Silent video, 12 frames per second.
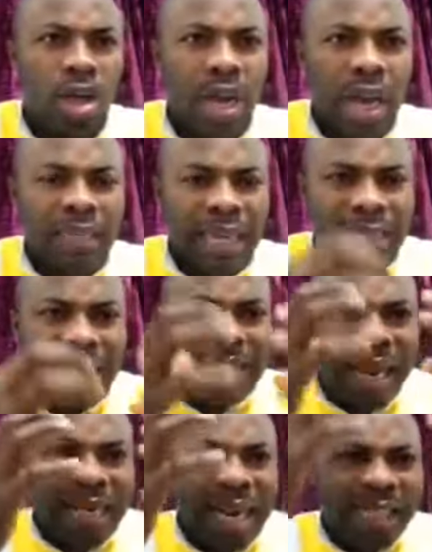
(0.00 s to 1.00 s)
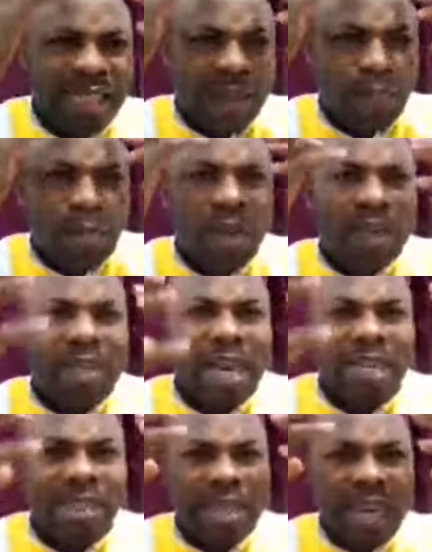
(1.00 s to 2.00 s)
and and, and that, that is a
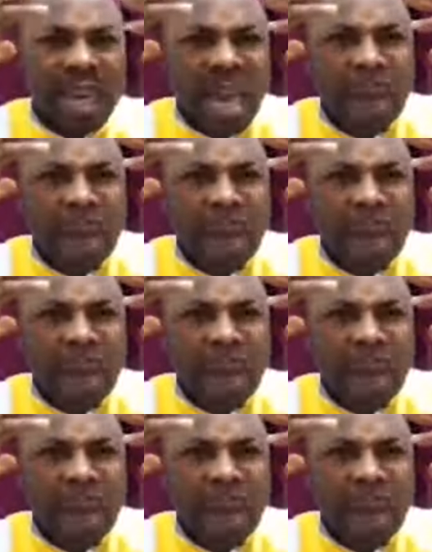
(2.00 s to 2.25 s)
that is